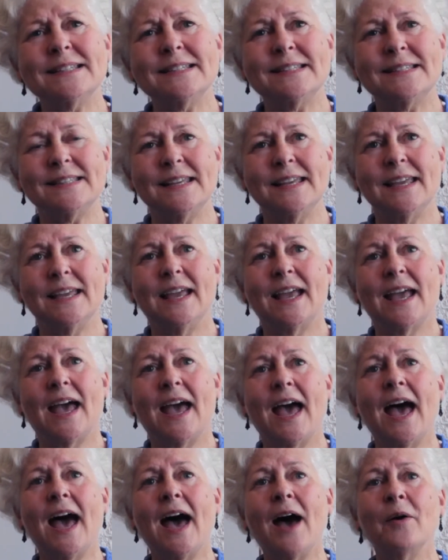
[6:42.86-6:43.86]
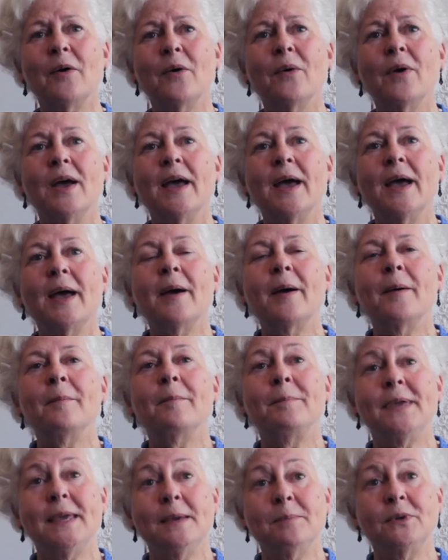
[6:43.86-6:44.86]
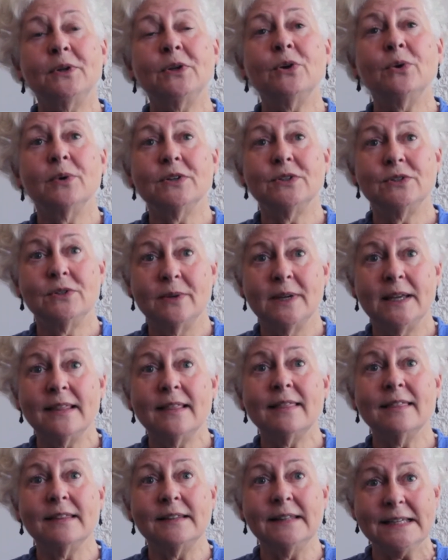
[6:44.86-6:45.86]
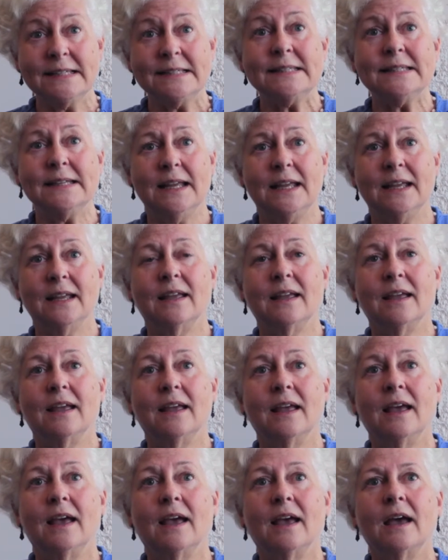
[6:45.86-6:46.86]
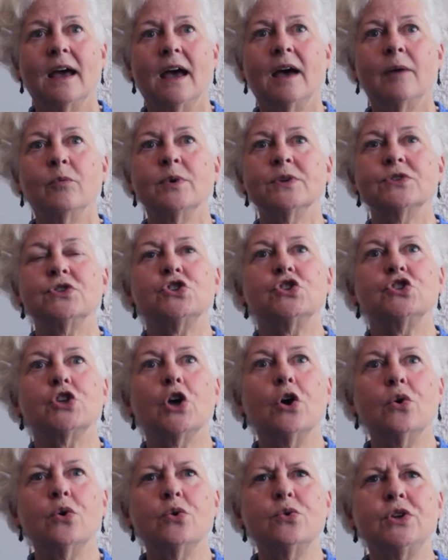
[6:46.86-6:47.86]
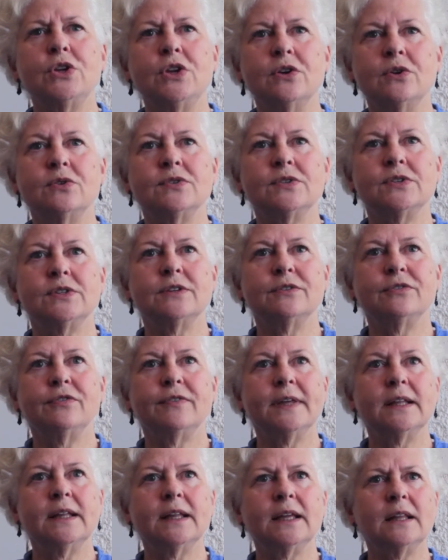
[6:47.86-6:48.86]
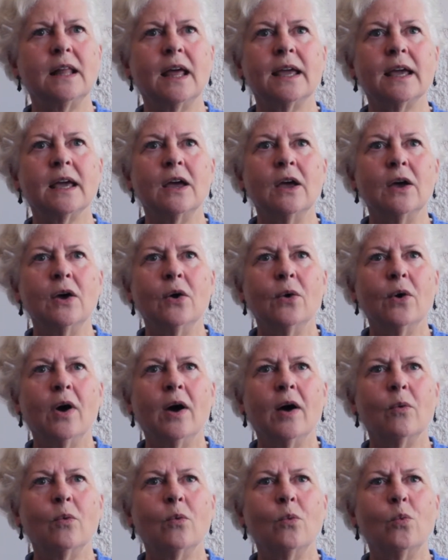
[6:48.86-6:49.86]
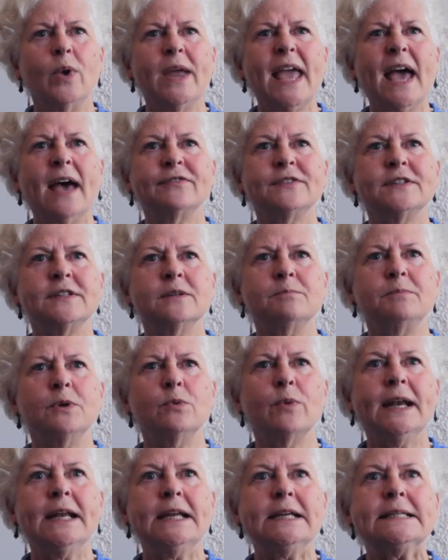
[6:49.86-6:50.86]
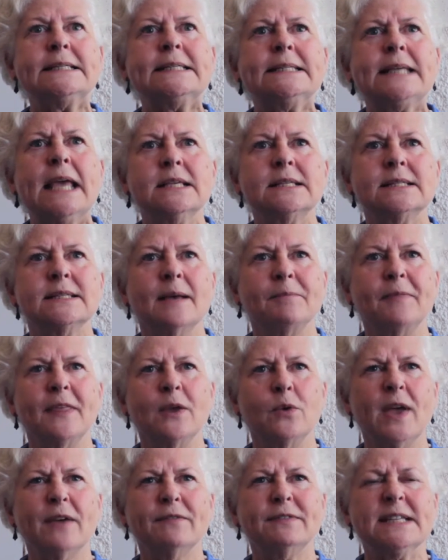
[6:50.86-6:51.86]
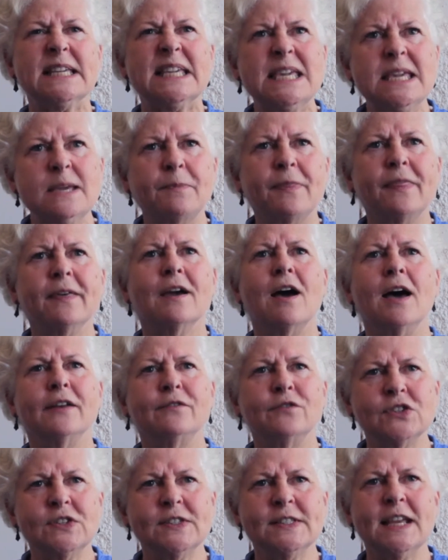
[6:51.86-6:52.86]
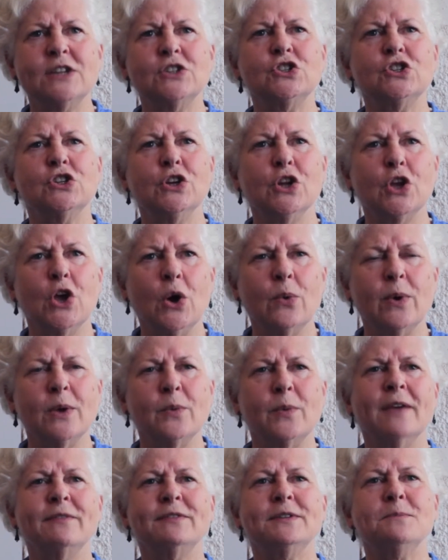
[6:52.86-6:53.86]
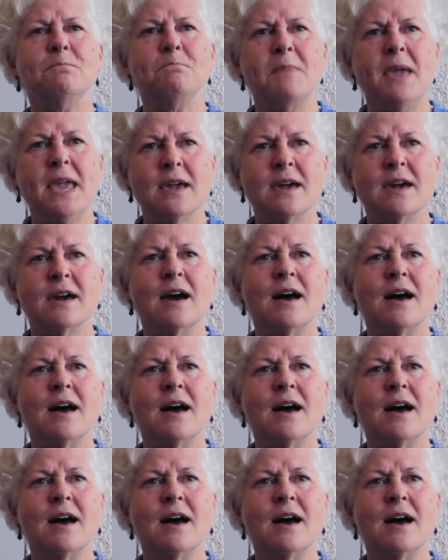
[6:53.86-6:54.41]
to see how people who are doing the listening, we're so used to feeling like we have to be ready to say something, we have to keep the conversation going, we have to make